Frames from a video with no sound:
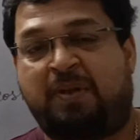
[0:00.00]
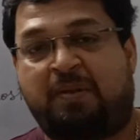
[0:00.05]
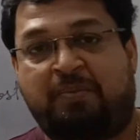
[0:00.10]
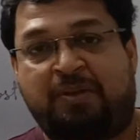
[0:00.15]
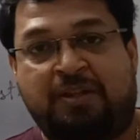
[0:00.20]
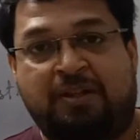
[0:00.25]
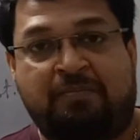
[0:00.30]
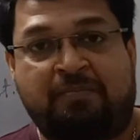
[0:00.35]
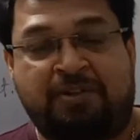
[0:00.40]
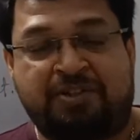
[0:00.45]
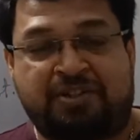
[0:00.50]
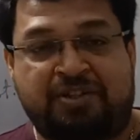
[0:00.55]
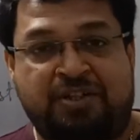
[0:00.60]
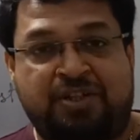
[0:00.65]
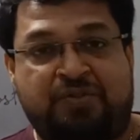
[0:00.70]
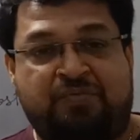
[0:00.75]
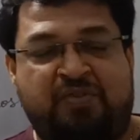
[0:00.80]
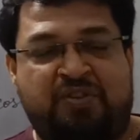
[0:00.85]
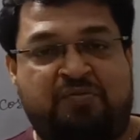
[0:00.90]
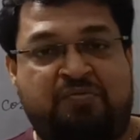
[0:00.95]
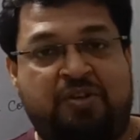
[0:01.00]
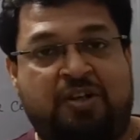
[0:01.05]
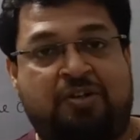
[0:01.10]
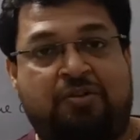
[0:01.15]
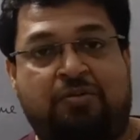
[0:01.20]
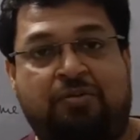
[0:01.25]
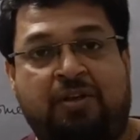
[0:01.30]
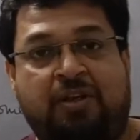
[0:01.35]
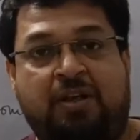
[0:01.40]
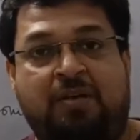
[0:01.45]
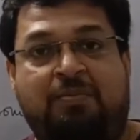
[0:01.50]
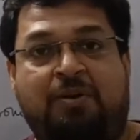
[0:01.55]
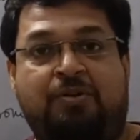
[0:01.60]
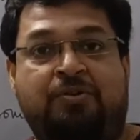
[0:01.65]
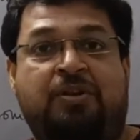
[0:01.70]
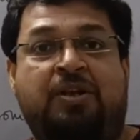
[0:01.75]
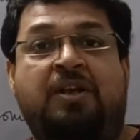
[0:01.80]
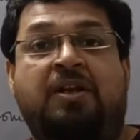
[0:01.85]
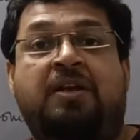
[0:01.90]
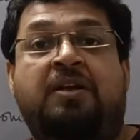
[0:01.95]
maybe the machines which we are talking
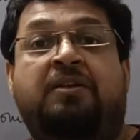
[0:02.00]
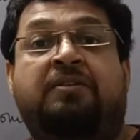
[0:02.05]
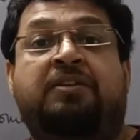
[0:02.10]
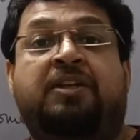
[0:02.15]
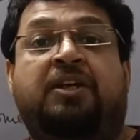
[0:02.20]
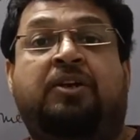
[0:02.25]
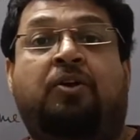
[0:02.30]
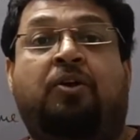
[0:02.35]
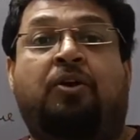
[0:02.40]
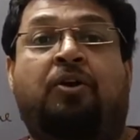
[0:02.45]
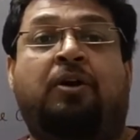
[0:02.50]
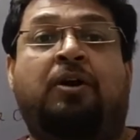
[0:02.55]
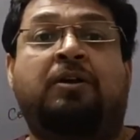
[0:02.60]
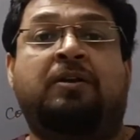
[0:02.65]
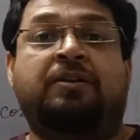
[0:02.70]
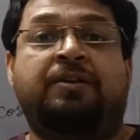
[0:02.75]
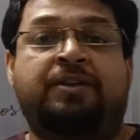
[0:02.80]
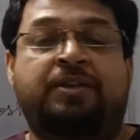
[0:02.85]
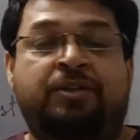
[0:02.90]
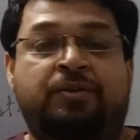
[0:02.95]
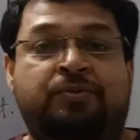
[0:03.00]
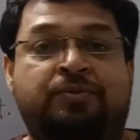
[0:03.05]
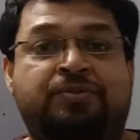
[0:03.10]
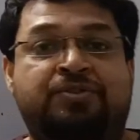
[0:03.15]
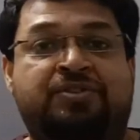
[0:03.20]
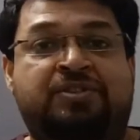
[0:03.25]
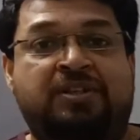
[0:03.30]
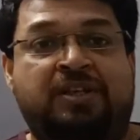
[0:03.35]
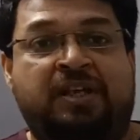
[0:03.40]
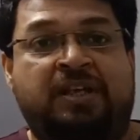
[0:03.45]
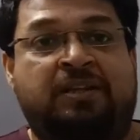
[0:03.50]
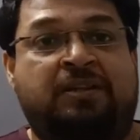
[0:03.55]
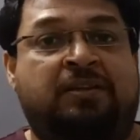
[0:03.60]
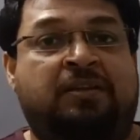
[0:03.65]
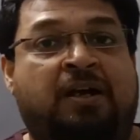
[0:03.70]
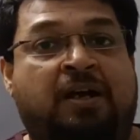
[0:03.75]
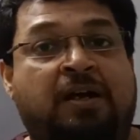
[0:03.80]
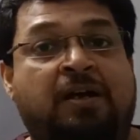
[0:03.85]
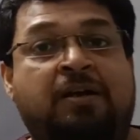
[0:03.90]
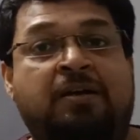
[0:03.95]
about. They are all used in
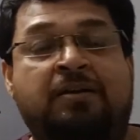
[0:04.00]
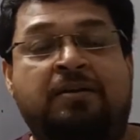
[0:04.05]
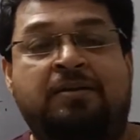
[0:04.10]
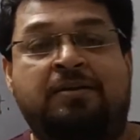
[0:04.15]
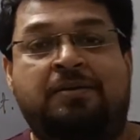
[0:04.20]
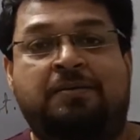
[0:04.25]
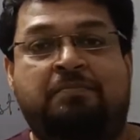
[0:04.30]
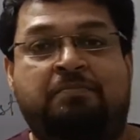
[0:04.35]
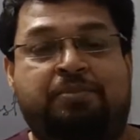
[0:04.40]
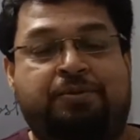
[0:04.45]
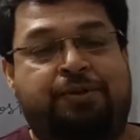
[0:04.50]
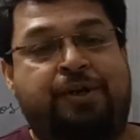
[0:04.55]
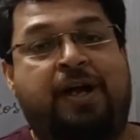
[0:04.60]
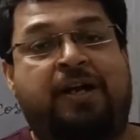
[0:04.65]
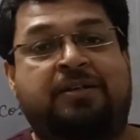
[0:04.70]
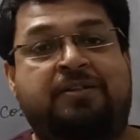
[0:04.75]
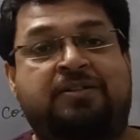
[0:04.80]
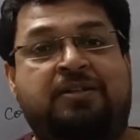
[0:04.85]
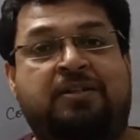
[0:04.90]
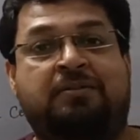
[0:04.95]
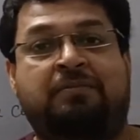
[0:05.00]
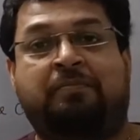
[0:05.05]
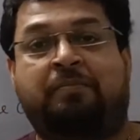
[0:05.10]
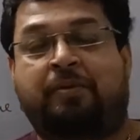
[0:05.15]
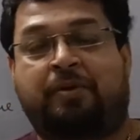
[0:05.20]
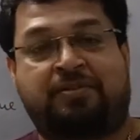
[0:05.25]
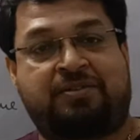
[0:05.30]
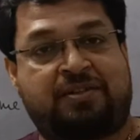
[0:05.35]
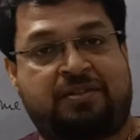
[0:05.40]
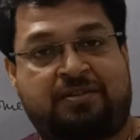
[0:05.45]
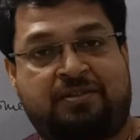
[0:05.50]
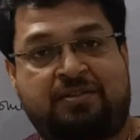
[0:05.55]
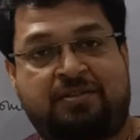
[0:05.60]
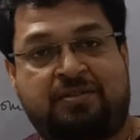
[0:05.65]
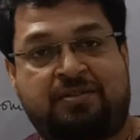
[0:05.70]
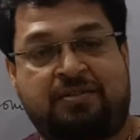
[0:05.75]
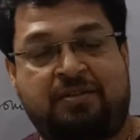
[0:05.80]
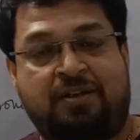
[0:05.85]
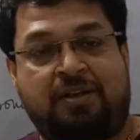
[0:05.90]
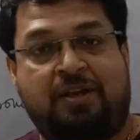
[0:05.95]
the production
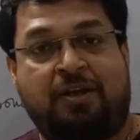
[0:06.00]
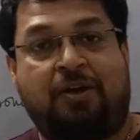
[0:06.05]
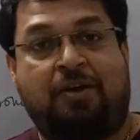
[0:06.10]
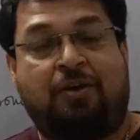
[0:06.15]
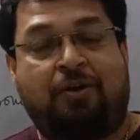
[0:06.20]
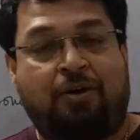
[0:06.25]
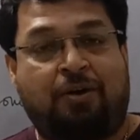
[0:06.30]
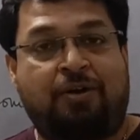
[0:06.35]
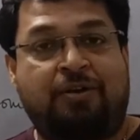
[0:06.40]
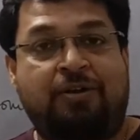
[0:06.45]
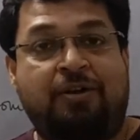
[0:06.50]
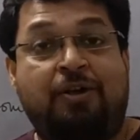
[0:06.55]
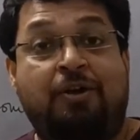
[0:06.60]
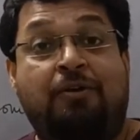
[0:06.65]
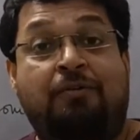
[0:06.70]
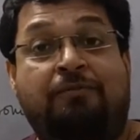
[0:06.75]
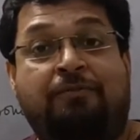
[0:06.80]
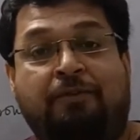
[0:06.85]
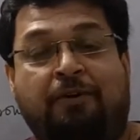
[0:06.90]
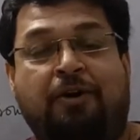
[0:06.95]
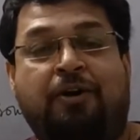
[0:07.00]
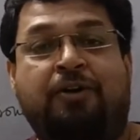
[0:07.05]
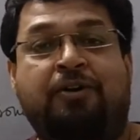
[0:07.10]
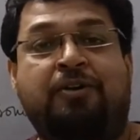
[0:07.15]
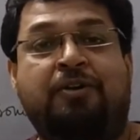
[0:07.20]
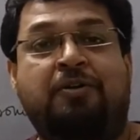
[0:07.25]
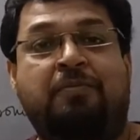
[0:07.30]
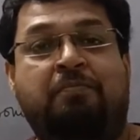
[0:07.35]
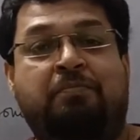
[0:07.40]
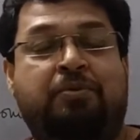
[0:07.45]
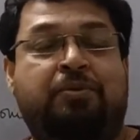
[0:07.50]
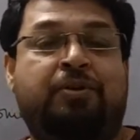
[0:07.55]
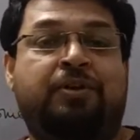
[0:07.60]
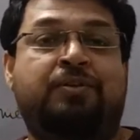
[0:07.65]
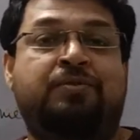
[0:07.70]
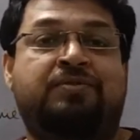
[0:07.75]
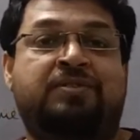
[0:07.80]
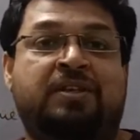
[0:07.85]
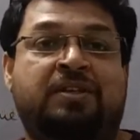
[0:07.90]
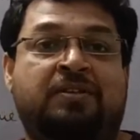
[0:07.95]
process or for
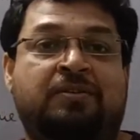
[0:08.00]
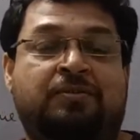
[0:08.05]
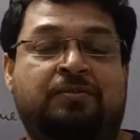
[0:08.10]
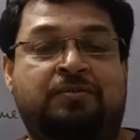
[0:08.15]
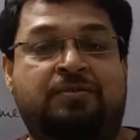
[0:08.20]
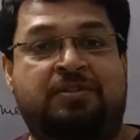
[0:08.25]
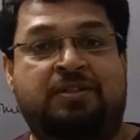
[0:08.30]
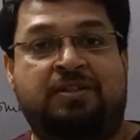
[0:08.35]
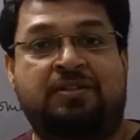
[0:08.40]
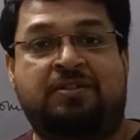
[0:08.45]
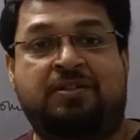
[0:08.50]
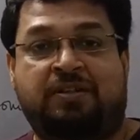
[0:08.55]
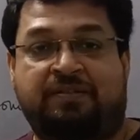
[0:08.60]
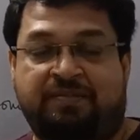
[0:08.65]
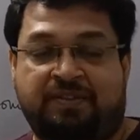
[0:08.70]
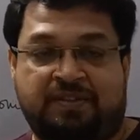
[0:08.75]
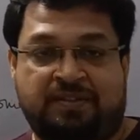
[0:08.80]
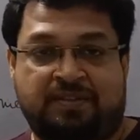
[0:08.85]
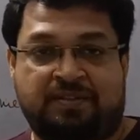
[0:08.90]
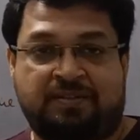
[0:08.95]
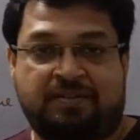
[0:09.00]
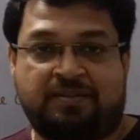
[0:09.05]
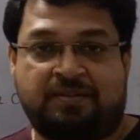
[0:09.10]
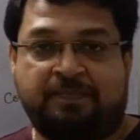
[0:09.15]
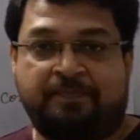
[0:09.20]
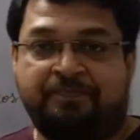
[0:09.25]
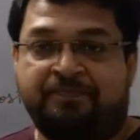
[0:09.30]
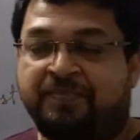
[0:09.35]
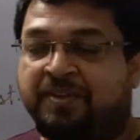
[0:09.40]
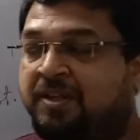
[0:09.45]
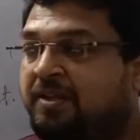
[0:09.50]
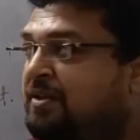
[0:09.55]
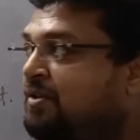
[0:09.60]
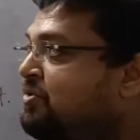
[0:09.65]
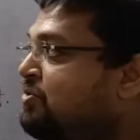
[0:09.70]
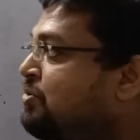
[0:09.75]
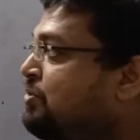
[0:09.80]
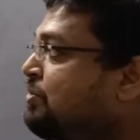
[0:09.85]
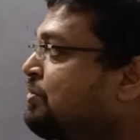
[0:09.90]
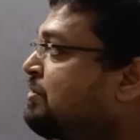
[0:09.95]
producing goods and services.
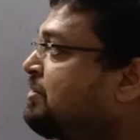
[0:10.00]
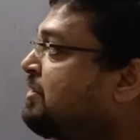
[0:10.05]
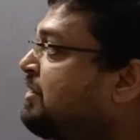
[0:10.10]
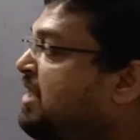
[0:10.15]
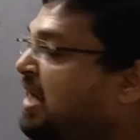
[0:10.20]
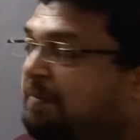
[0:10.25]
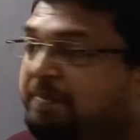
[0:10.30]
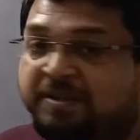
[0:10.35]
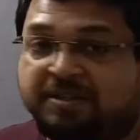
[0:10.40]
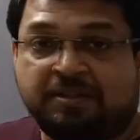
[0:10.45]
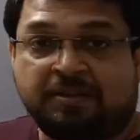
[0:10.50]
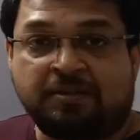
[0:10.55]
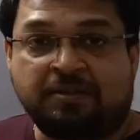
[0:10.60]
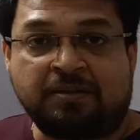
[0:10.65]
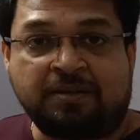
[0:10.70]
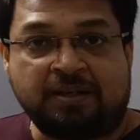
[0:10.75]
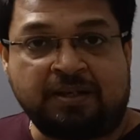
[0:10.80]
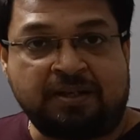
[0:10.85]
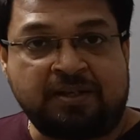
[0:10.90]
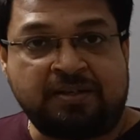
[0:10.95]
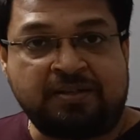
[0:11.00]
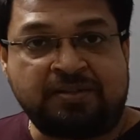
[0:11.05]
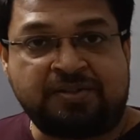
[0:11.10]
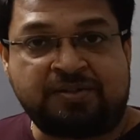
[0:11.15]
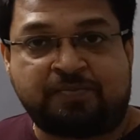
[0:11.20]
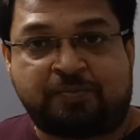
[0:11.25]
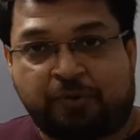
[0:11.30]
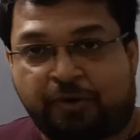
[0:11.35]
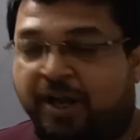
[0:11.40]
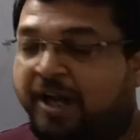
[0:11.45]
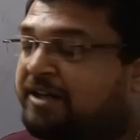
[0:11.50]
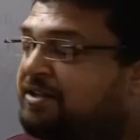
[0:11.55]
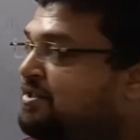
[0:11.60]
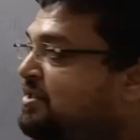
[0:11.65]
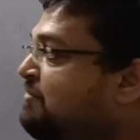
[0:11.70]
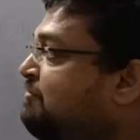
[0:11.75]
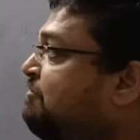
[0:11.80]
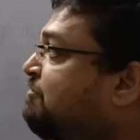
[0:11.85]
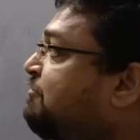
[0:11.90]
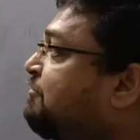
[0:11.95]
So capital is
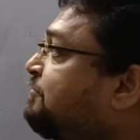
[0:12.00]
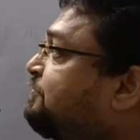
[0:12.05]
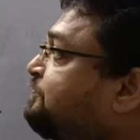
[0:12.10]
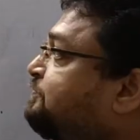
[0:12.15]
productive.